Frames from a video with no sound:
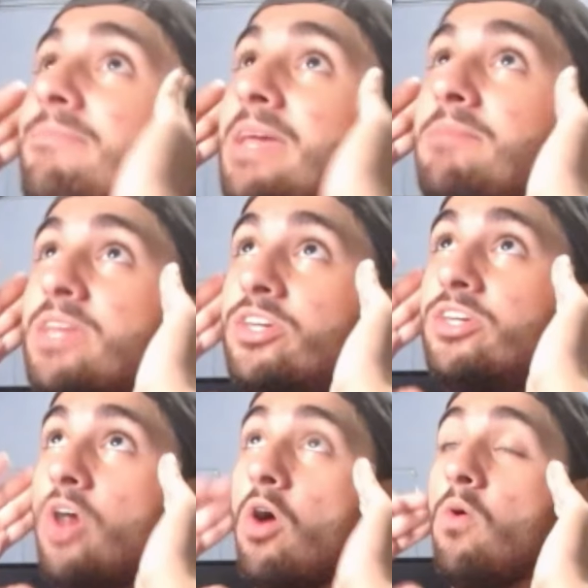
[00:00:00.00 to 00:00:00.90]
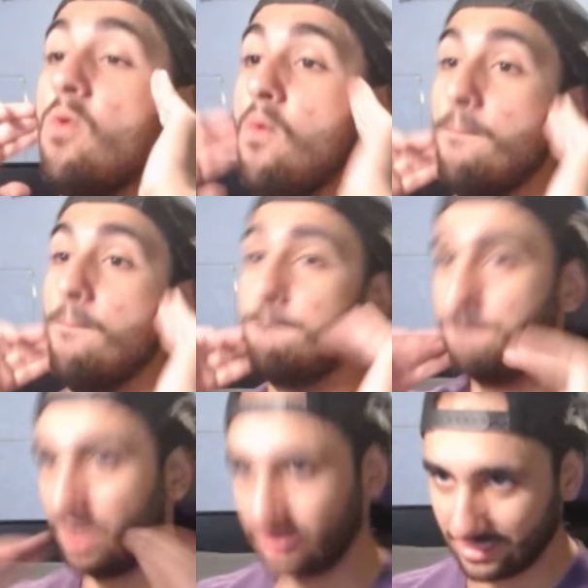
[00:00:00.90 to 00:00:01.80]
made me go
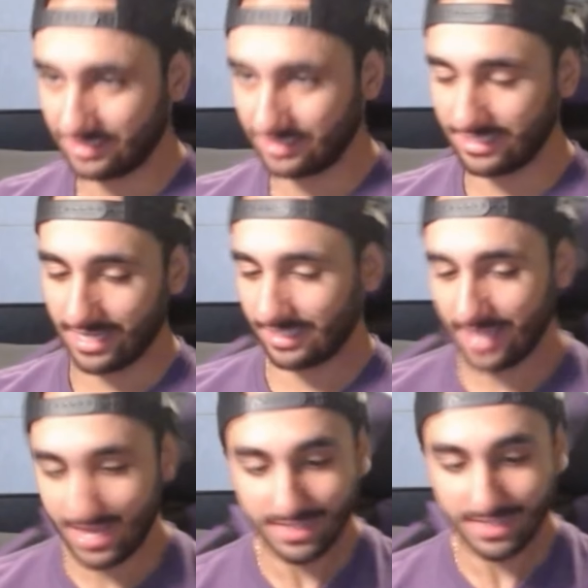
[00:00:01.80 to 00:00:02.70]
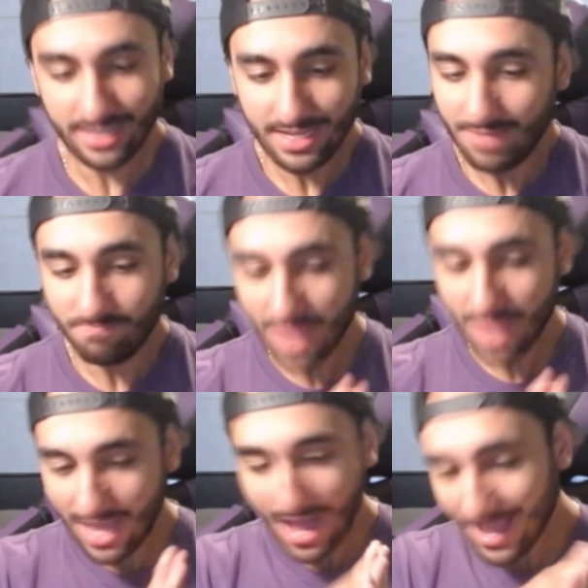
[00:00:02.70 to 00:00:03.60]
ballistic. And
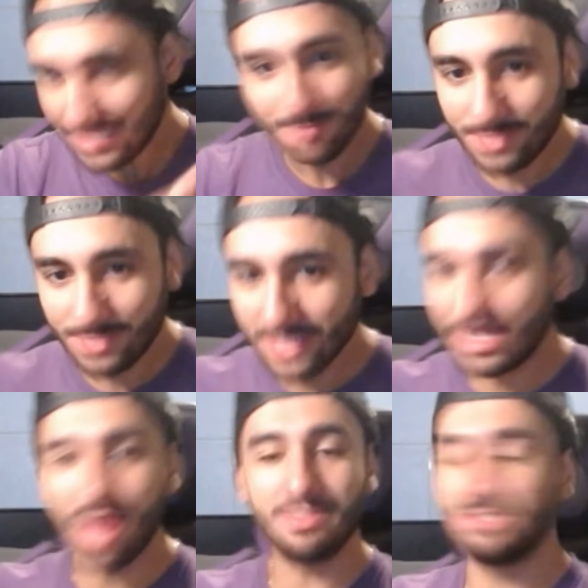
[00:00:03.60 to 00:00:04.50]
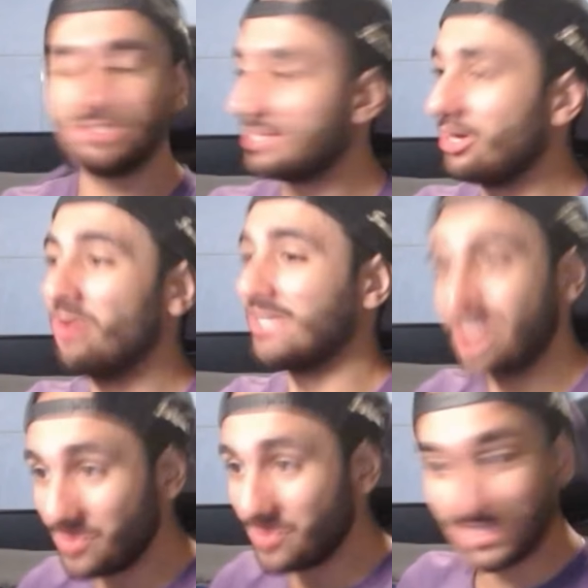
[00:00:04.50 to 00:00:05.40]
I keep seeing comments. I'm like, oh, I
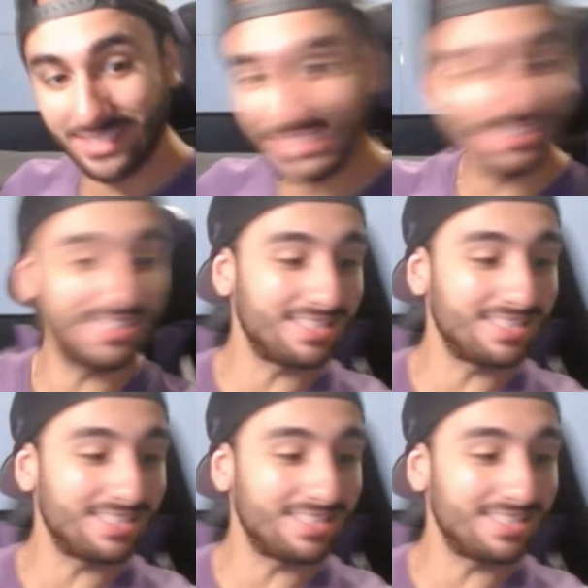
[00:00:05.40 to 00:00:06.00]
can't wait till he gets to this